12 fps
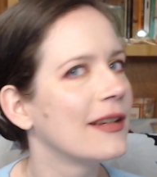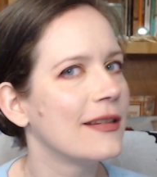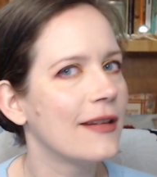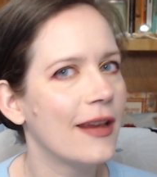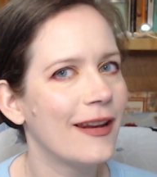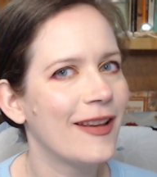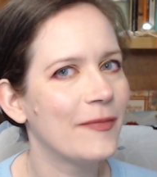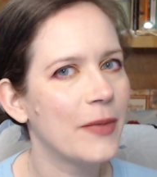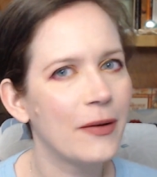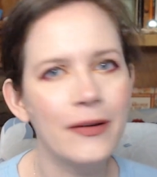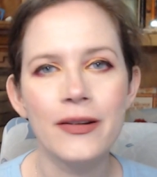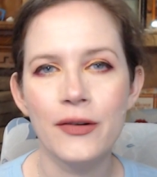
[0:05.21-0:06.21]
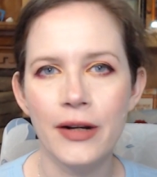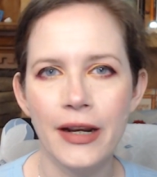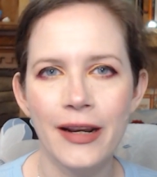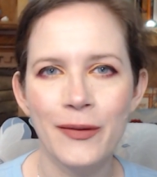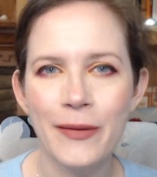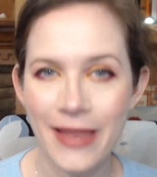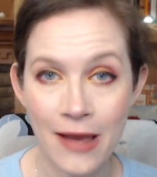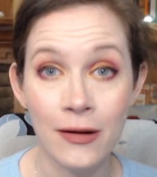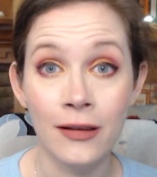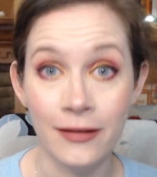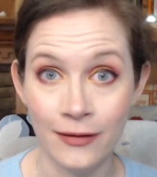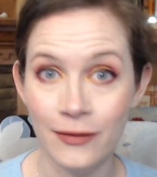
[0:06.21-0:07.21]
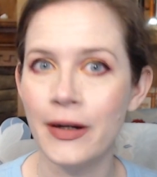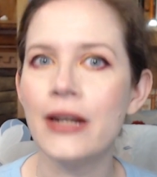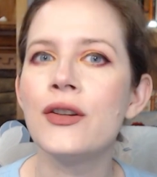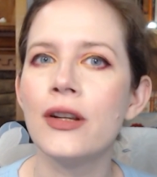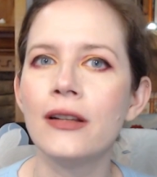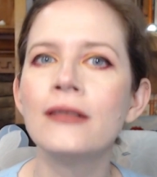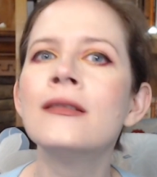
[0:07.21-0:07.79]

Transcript: you can't have poetry without alliteration.